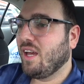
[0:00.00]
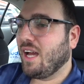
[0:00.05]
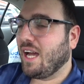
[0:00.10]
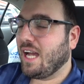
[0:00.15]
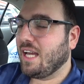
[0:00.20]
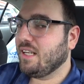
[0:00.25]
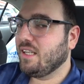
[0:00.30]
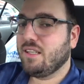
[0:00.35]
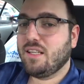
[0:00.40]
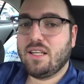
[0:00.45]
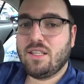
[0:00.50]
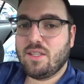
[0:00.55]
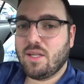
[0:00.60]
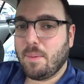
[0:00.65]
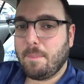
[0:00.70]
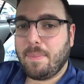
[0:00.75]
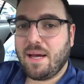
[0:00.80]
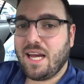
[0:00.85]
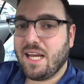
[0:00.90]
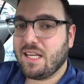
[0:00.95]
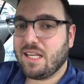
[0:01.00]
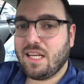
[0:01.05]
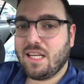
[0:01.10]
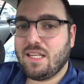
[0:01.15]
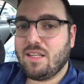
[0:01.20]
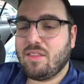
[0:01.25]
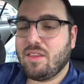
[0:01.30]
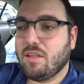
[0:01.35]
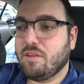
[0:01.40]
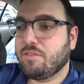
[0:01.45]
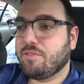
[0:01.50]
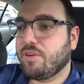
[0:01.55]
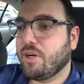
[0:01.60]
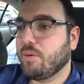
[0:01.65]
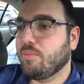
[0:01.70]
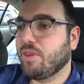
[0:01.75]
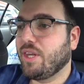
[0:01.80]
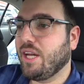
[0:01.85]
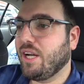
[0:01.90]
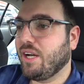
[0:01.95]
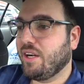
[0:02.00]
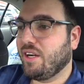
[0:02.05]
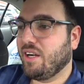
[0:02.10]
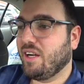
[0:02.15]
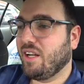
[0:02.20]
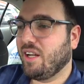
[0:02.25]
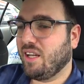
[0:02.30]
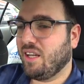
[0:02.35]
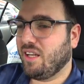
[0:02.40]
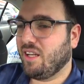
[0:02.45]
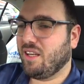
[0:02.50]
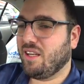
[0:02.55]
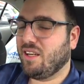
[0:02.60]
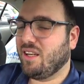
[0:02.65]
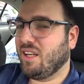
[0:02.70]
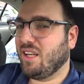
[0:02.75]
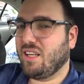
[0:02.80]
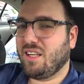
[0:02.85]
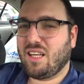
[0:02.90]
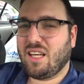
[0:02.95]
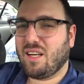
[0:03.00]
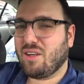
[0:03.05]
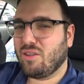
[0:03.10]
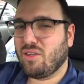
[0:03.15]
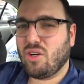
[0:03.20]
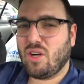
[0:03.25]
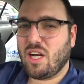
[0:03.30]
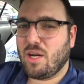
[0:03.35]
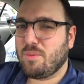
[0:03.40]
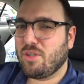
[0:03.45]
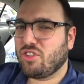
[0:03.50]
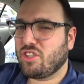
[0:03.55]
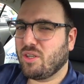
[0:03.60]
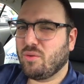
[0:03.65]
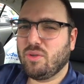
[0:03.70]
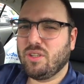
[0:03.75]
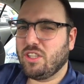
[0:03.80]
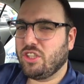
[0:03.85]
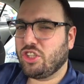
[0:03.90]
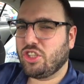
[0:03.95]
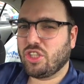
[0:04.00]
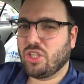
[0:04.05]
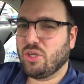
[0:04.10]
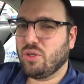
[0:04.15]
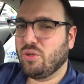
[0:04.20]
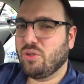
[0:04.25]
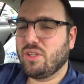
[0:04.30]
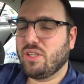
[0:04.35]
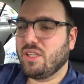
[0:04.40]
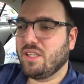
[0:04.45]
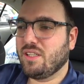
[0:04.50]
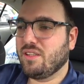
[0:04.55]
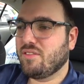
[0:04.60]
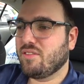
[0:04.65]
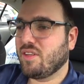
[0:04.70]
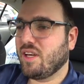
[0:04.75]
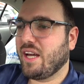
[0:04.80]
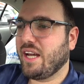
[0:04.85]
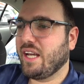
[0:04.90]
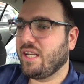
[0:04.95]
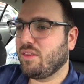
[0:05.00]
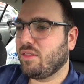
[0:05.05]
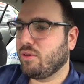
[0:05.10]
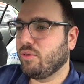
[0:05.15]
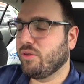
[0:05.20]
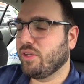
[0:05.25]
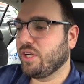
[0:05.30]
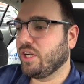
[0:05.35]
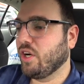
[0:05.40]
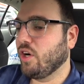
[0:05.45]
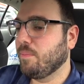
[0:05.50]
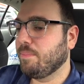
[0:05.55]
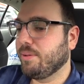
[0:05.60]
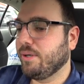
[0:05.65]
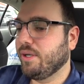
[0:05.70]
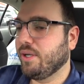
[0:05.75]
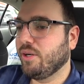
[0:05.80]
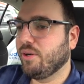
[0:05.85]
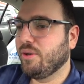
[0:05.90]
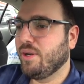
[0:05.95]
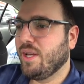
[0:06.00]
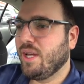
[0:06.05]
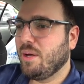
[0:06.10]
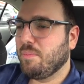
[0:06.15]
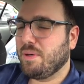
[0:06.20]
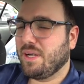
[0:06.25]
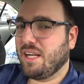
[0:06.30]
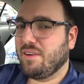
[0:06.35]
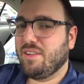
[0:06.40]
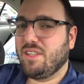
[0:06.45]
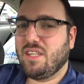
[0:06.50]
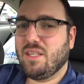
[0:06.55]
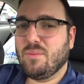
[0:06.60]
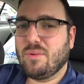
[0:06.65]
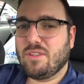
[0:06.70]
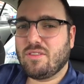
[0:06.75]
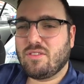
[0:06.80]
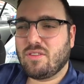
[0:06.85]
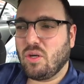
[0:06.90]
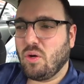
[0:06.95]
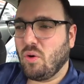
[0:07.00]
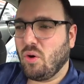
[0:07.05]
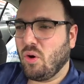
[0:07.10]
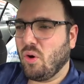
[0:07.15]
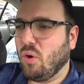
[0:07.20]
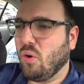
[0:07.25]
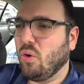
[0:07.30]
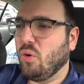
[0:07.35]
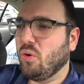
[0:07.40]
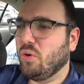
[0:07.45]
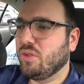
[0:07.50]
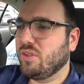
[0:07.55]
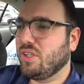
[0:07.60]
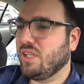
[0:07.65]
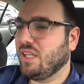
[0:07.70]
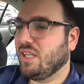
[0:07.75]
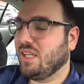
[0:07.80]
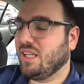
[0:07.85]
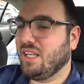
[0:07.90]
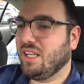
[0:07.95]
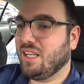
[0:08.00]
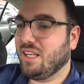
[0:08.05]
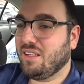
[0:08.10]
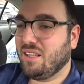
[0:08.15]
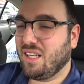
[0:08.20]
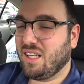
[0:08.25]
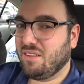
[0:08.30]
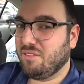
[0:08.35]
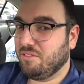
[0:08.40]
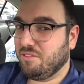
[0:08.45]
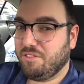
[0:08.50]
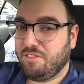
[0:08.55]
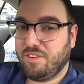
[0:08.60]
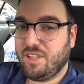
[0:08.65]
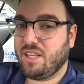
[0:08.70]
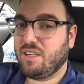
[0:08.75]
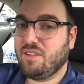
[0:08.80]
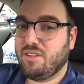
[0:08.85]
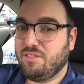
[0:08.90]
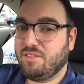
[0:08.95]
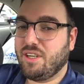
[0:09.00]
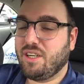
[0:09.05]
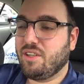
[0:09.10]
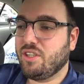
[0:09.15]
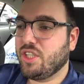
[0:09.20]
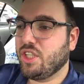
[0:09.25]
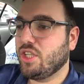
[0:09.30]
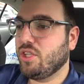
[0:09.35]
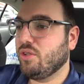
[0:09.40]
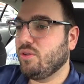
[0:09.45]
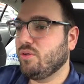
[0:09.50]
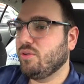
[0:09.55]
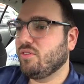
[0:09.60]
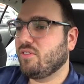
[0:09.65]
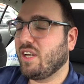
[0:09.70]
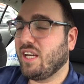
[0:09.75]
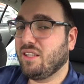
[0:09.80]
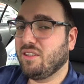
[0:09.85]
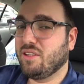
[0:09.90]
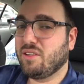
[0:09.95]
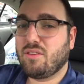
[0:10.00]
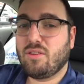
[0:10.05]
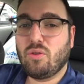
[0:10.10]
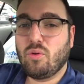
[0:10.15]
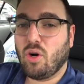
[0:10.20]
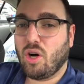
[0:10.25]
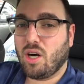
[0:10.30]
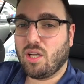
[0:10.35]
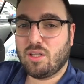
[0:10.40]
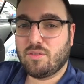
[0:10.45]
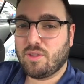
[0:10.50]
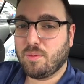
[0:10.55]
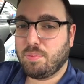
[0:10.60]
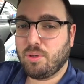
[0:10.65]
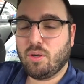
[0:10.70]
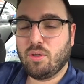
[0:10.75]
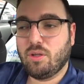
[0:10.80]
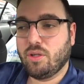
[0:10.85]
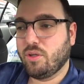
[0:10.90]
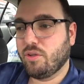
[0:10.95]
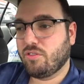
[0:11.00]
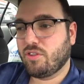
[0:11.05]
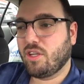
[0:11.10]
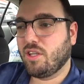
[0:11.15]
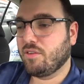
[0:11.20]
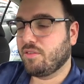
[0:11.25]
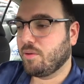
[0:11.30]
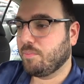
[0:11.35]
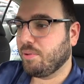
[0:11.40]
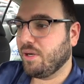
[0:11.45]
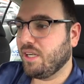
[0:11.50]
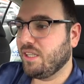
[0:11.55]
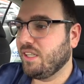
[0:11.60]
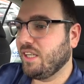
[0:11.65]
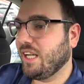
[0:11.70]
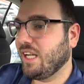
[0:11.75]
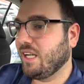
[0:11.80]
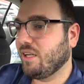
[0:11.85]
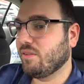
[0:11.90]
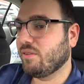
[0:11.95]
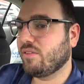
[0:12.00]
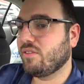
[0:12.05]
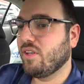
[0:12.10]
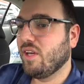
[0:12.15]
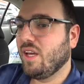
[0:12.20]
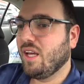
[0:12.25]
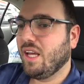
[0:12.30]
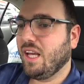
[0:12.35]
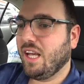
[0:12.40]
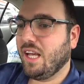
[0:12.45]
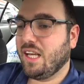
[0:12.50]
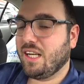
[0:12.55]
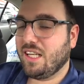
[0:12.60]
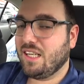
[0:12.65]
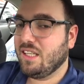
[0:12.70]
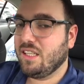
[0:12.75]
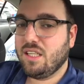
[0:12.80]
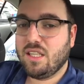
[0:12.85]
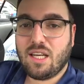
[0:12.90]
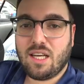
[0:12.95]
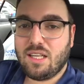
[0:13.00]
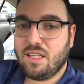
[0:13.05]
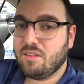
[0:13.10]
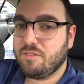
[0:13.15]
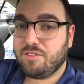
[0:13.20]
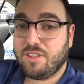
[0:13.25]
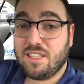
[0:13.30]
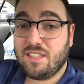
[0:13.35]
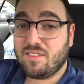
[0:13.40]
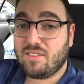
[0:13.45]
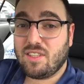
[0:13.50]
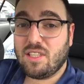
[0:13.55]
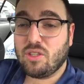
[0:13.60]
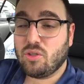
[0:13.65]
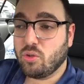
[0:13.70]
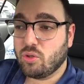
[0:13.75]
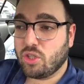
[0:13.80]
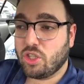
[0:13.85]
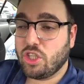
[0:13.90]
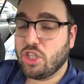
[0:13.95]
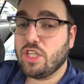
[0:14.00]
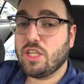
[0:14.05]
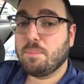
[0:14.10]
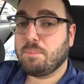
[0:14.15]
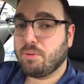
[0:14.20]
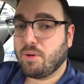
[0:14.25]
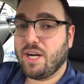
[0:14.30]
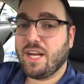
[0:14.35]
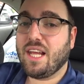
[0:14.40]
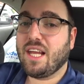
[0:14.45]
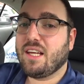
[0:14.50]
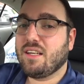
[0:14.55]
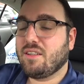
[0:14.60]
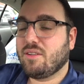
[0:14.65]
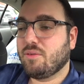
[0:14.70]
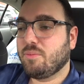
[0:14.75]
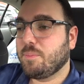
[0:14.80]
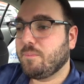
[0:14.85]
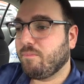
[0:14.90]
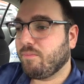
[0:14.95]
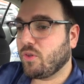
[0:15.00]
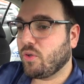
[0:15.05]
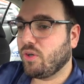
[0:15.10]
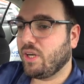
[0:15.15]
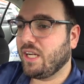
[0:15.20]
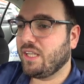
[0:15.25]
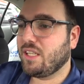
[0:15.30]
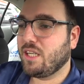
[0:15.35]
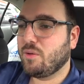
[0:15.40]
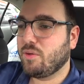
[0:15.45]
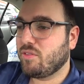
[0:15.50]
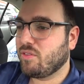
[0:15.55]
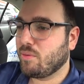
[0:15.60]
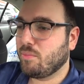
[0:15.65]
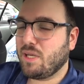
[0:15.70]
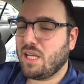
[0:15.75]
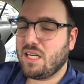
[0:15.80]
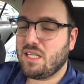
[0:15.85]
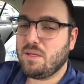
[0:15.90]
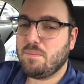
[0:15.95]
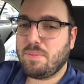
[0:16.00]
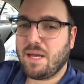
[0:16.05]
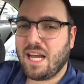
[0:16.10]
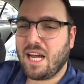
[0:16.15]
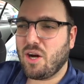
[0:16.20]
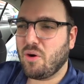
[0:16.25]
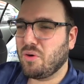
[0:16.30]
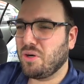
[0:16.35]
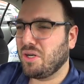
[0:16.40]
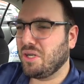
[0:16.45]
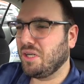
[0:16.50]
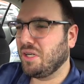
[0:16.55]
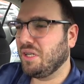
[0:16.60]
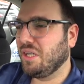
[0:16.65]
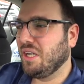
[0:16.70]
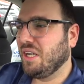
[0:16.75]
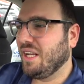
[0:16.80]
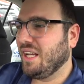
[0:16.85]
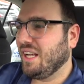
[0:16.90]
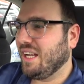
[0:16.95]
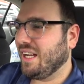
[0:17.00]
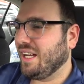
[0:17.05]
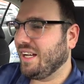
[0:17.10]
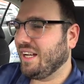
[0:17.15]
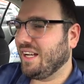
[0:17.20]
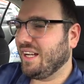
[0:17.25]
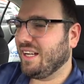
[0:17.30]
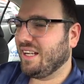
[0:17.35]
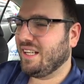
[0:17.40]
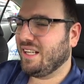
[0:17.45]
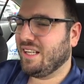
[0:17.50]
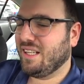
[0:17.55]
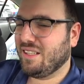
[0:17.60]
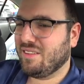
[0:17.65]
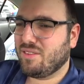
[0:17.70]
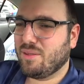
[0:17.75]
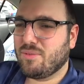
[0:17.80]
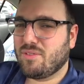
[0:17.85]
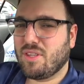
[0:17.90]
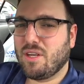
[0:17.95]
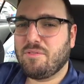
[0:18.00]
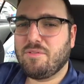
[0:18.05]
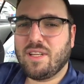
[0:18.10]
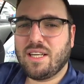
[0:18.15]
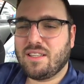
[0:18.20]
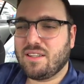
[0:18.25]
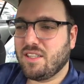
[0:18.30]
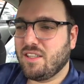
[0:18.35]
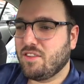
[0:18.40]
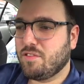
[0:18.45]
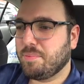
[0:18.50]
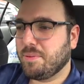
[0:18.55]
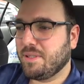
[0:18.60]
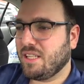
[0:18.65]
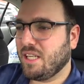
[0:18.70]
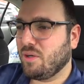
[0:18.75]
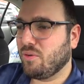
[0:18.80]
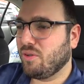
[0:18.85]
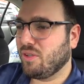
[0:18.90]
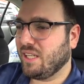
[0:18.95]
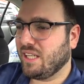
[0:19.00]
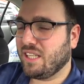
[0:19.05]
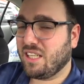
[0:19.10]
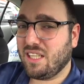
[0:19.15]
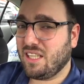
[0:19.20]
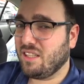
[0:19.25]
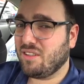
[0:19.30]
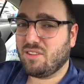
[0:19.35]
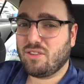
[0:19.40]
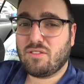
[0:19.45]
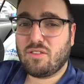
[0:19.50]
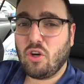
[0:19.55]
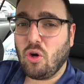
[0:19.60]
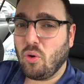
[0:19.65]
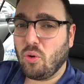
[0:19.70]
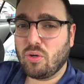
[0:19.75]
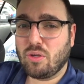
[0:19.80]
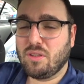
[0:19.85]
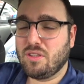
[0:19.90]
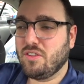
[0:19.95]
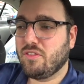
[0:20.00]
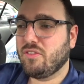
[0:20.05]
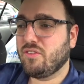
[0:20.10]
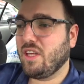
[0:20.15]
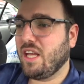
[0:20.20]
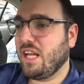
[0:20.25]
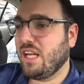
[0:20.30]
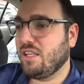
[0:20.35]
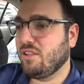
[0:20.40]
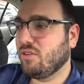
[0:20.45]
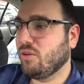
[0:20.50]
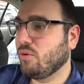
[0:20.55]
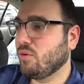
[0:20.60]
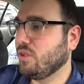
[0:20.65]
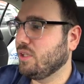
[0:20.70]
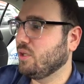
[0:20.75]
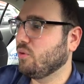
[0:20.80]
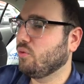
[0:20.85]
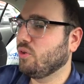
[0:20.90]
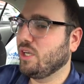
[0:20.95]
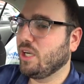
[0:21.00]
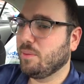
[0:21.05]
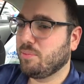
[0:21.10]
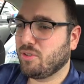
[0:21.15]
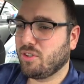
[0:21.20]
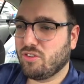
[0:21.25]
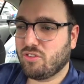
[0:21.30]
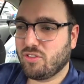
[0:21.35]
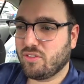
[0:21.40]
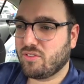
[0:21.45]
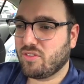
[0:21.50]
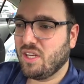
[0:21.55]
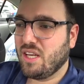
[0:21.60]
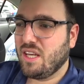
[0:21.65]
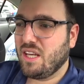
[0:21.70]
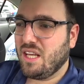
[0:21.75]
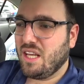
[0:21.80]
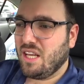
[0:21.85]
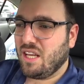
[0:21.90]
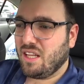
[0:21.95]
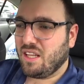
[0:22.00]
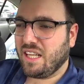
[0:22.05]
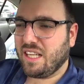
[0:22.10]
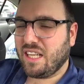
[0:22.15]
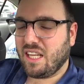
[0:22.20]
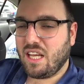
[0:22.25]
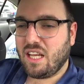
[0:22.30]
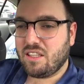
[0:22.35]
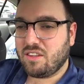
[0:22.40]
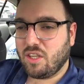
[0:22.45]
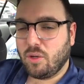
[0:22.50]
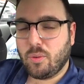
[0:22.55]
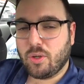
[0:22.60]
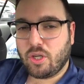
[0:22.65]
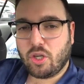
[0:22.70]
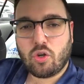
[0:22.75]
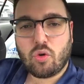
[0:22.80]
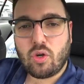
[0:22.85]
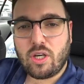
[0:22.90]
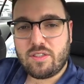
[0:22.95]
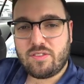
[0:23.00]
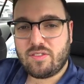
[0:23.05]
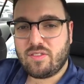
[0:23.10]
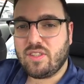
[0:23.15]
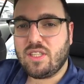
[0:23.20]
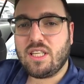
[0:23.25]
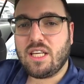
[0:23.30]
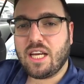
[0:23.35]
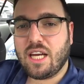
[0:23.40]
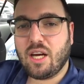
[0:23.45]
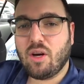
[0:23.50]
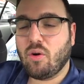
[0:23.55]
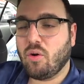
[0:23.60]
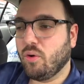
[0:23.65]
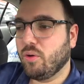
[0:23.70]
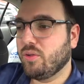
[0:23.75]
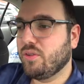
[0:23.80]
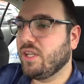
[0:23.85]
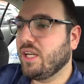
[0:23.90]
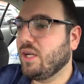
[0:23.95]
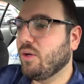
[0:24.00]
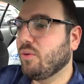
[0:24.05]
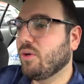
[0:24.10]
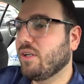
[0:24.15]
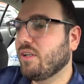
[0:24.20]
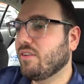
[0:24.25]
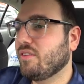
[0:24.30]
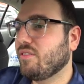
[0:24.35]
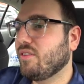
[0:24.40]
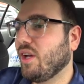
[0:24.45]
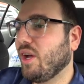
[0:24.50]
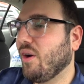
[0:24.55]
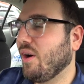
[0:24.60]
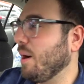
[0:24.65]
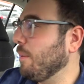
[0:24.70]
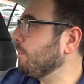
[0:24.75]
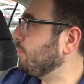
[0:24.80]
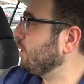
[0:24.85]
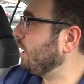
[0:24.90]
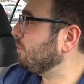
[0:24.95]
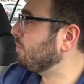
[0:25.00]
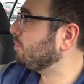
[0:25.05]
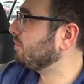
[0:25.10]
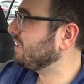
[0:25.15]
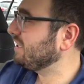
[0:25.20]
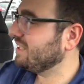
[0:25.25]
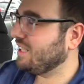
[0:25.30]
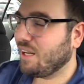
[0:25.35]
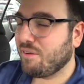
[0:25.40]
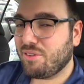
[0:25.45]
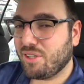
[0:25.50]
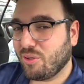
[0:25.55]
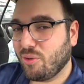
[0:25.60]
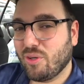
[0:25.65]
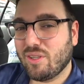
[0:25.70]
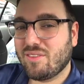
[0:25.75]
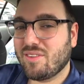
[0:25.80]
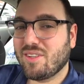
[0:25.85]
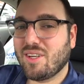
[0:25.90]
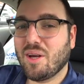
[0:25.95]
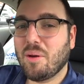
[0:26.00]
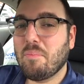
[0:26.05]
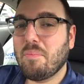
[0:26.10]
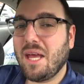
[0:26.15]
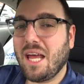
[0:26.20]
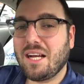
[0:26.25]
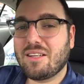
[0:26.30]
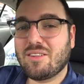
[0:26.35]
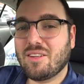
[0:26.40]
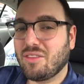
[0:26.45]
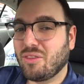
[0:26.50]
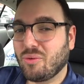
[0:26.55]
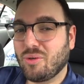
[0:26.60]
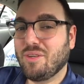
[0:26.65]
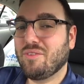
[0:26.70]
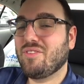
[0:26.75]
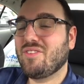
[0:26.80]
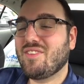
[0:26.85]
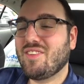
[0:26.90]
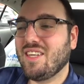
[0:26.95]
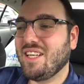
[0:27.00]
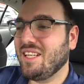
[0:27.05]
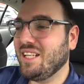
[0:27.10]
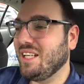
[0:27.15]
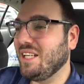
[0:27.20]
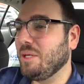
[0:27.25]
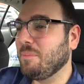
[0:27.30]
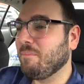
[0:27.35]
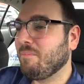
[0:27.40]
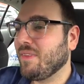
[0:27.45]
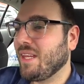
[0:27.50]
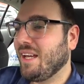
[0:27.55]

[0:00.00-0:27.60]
I didn't end up buying anything from there. I don't know how much I really showed inside through the GoPro, but everything was so old and very, very used. I looked through all of the polos, all of the button downs, and I didn't find a single good brand. Right, there was some Eddie Bauer and some stuff like this, but they were like either totally stained, totally ripped, or just like they were crusty how old they were. So I'm probably never going to come back to Thrift City.